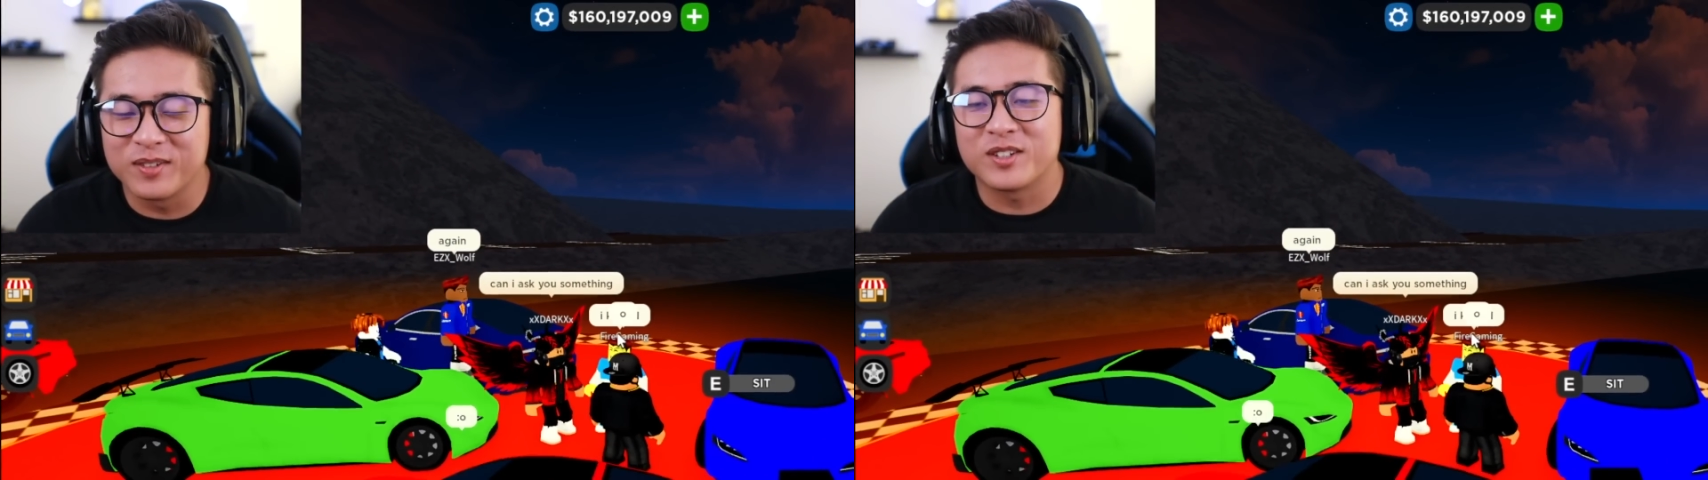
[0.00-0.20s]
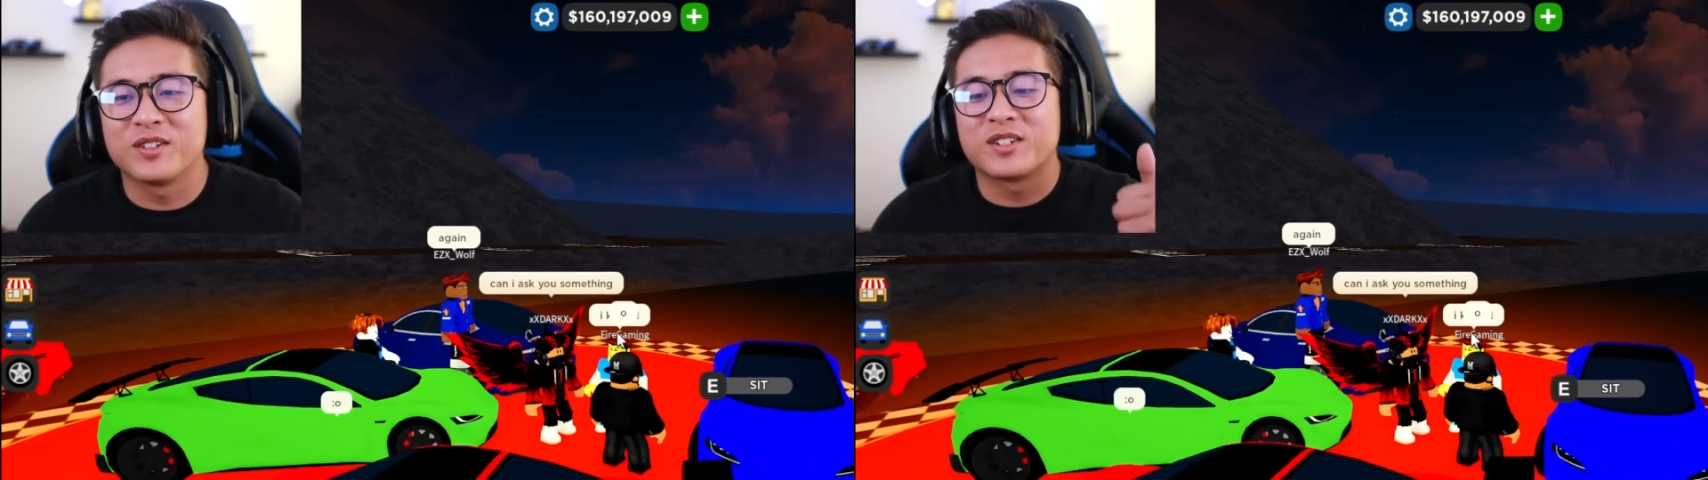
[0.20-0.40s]

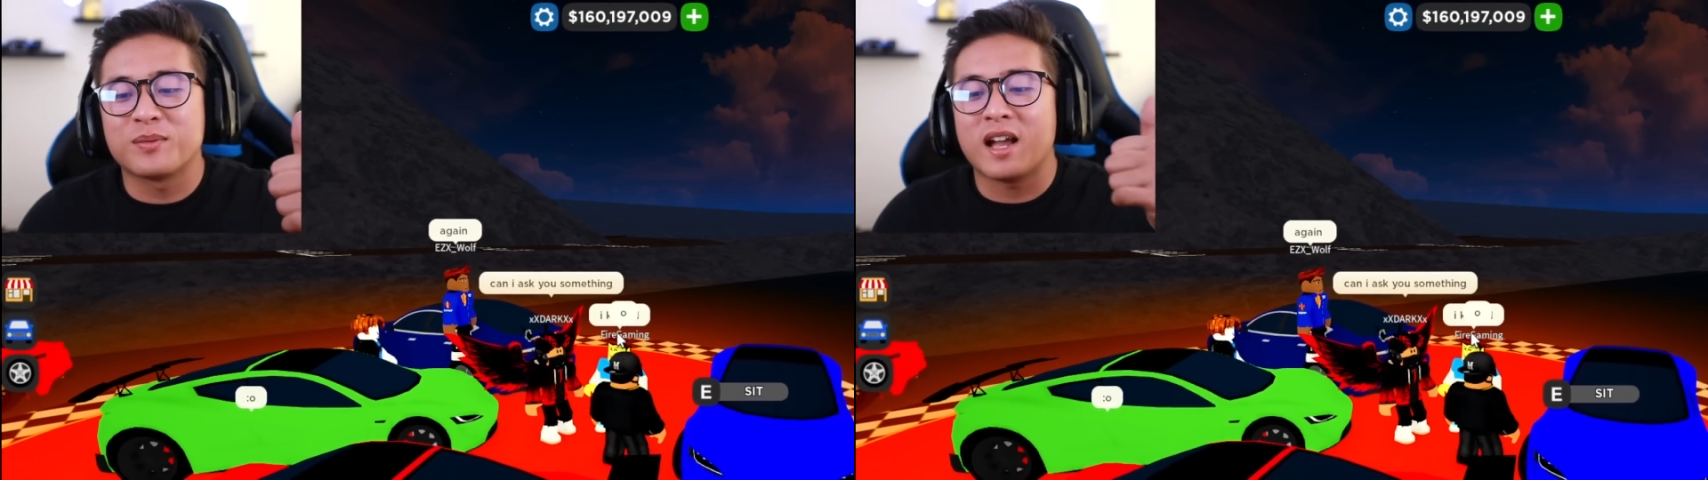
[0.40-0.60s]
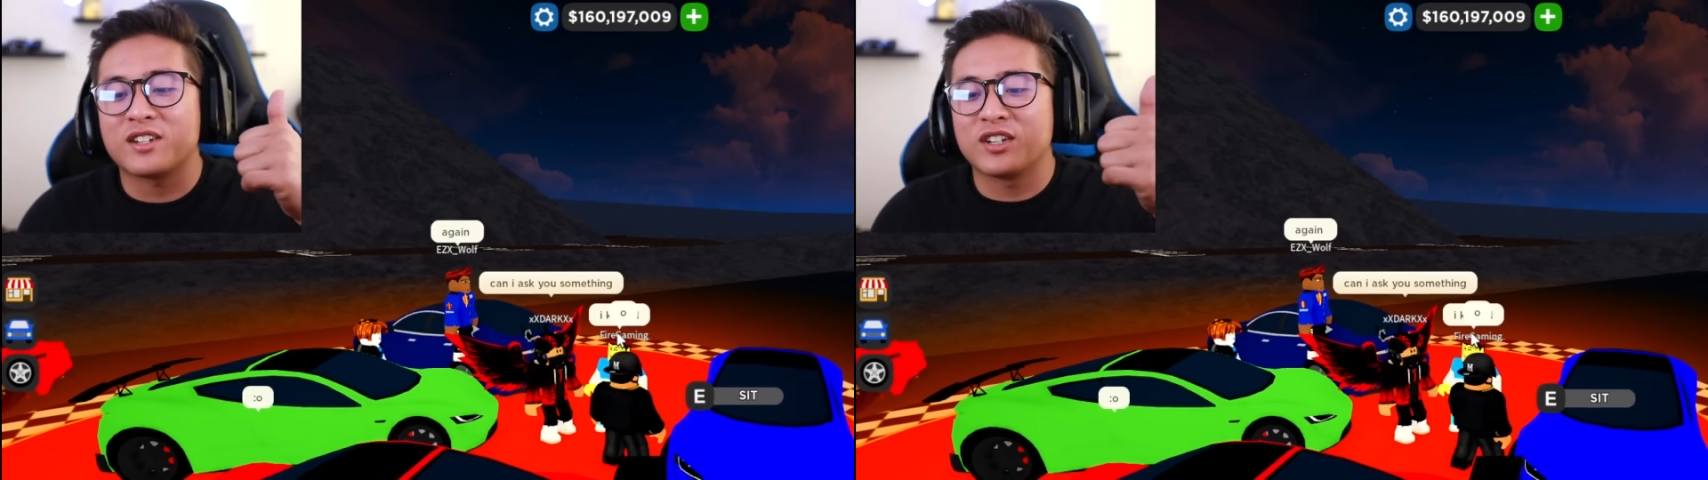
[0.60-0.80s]
be sure to
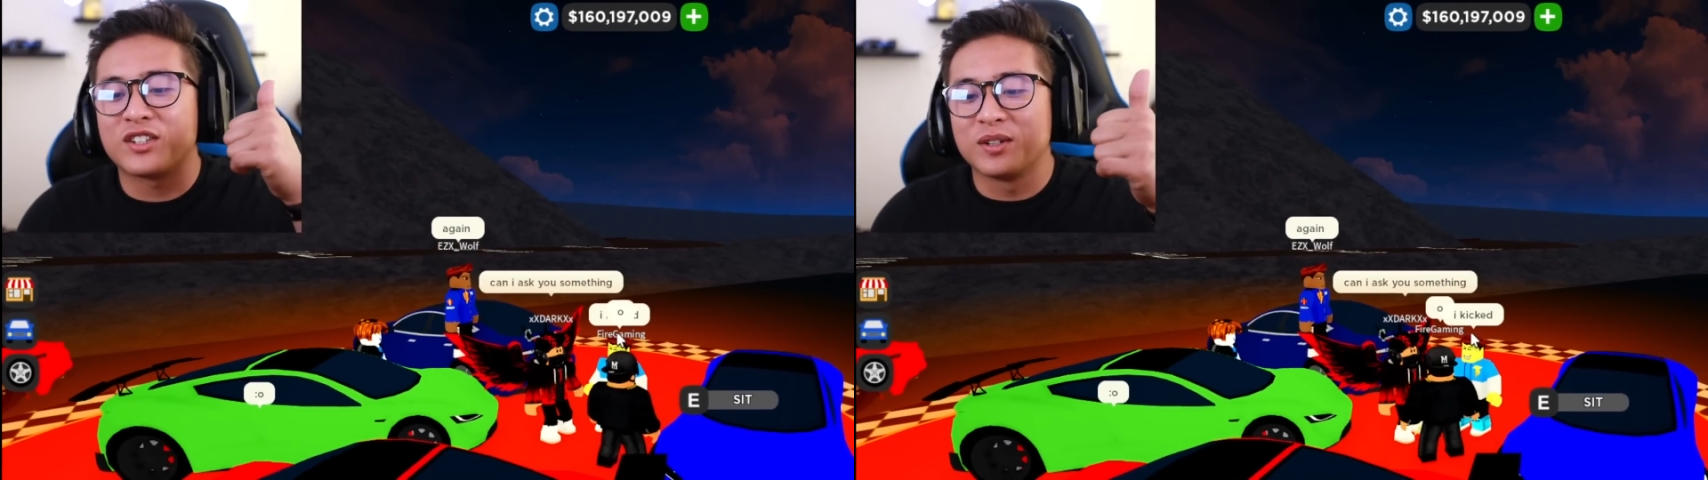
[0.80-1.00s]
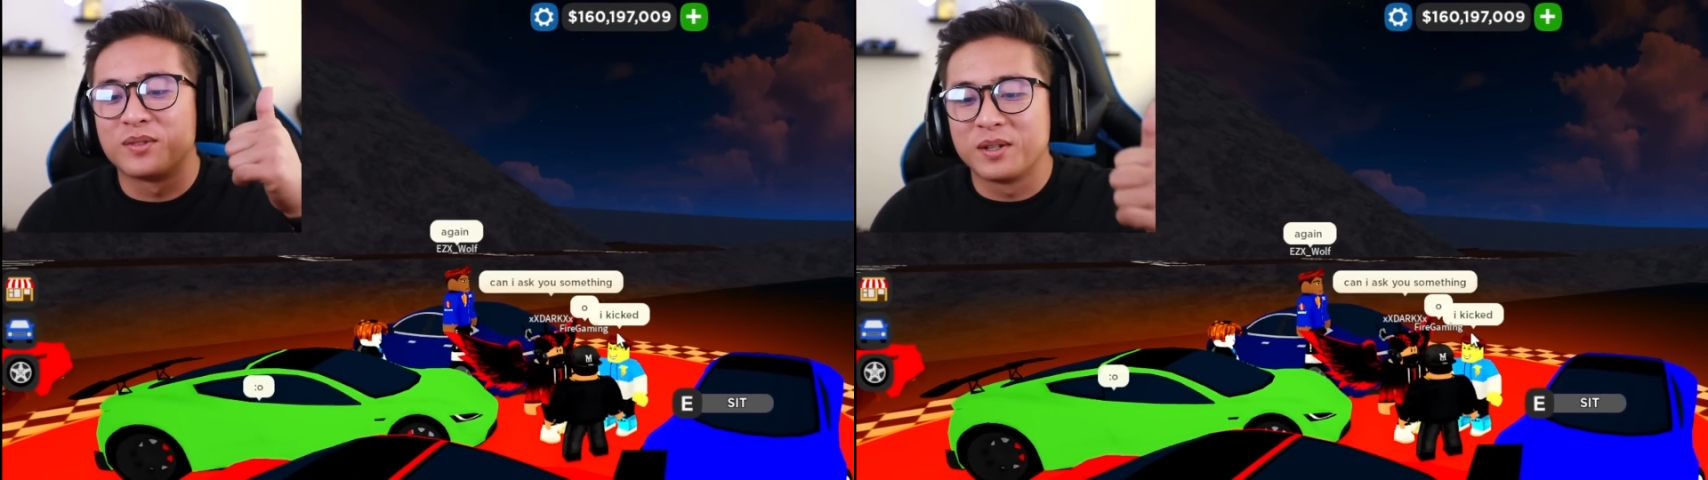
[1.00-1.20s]
smash
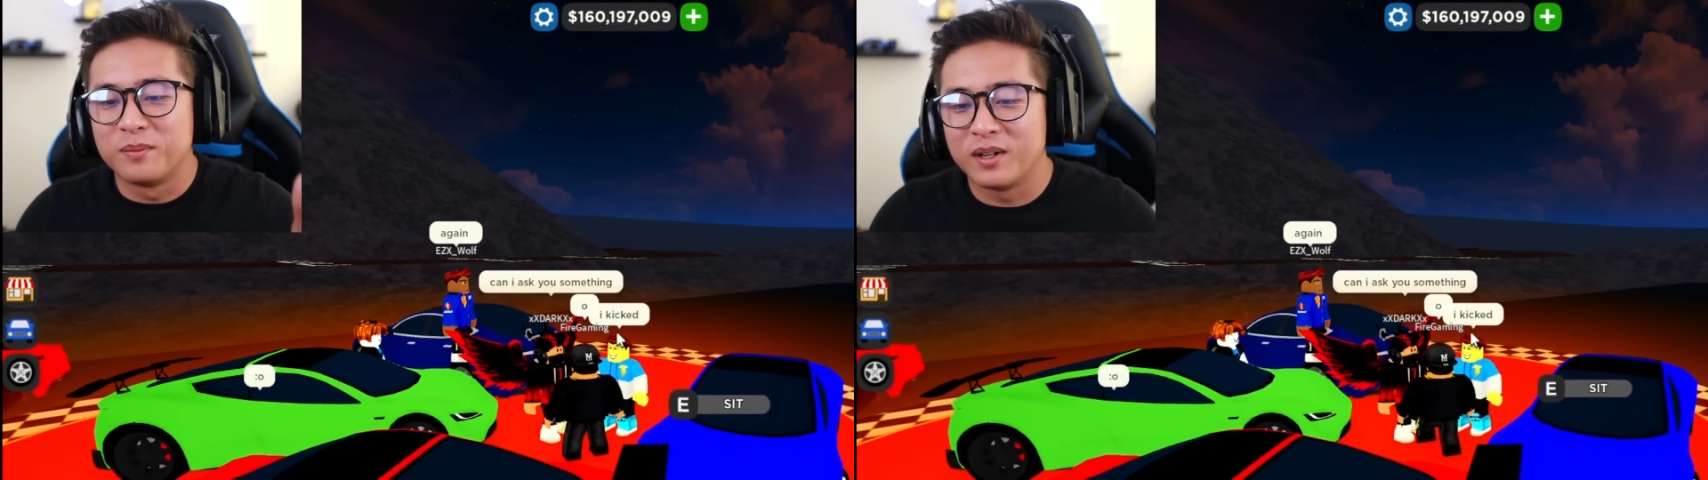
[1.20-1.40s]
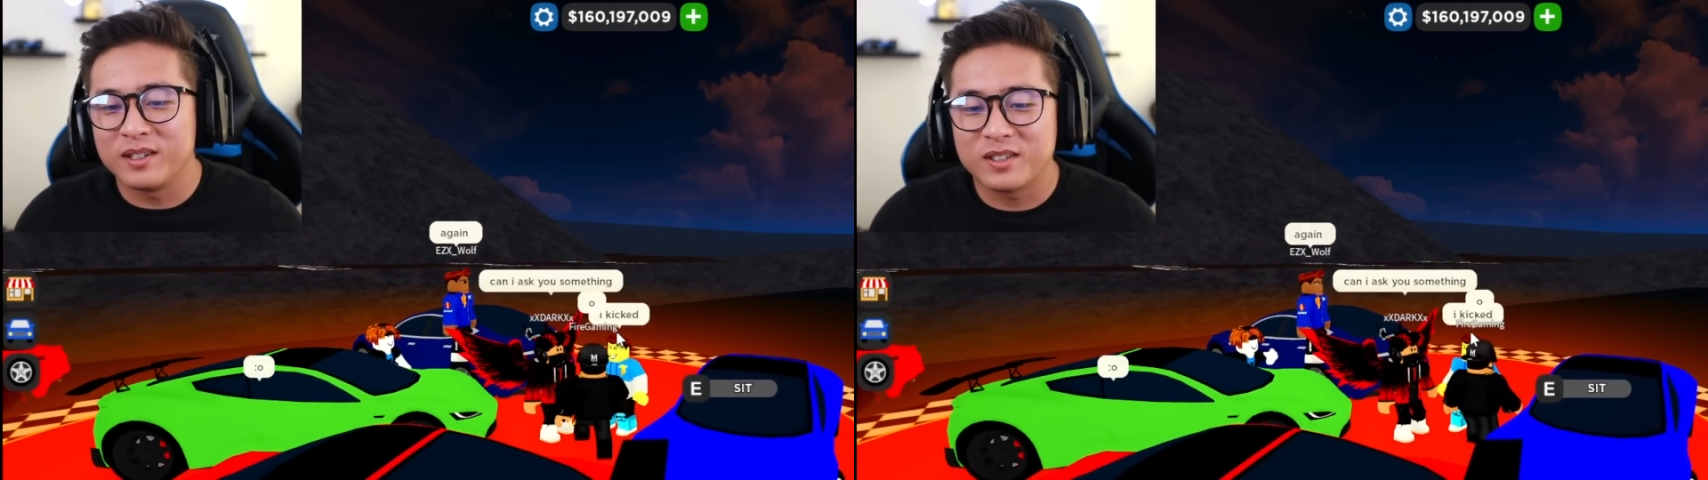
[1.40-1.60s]
that thumbs
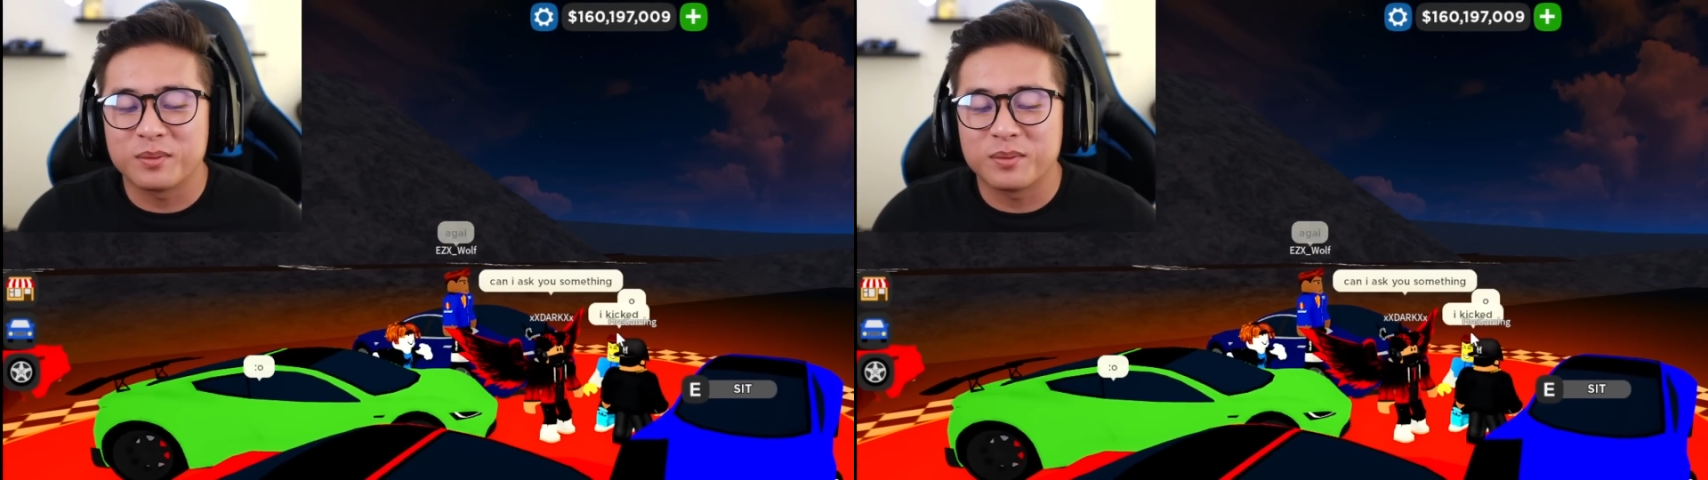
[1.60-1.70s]
up button,